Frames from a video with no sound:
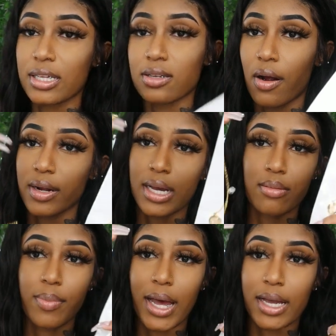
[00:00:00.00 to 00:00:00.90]
anklets already
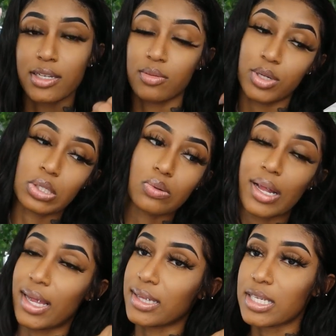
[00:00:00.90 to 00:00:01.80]
come in packaging, but do
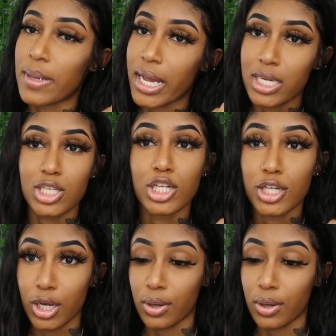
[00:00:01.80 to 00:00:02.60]
I like this packaging?